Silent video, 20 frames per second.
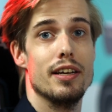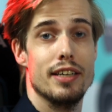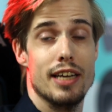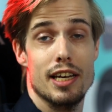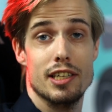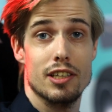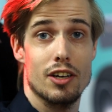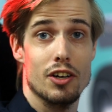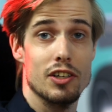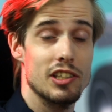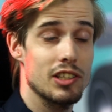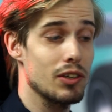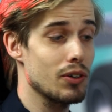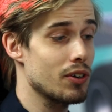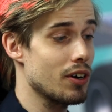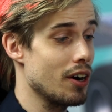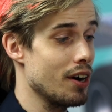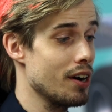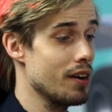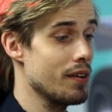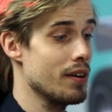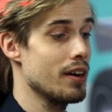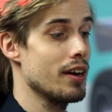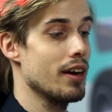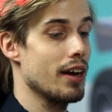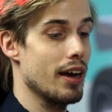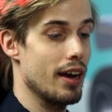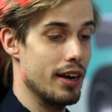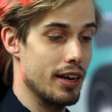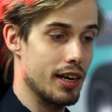NASCAR stock car.
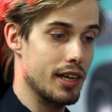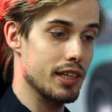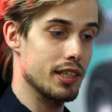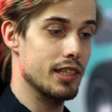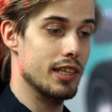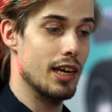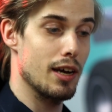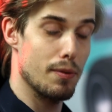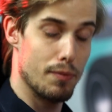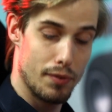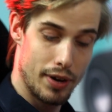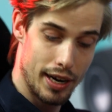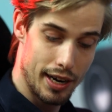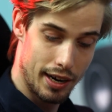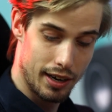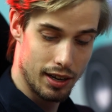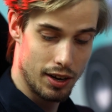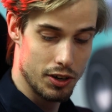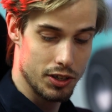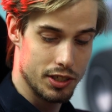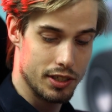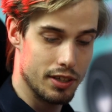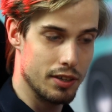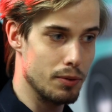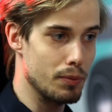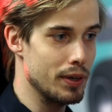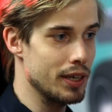You can see I'm really close to the